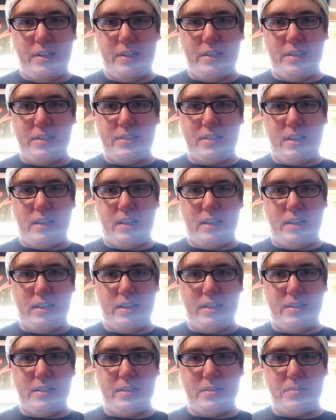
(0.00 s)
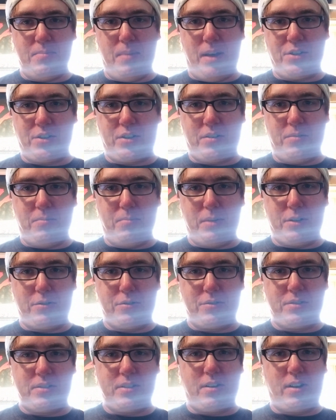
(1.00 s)
This is Magical
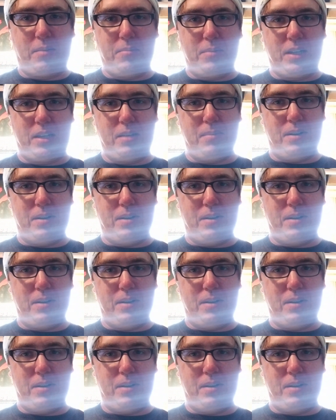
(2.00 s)
Mirror starring Mickey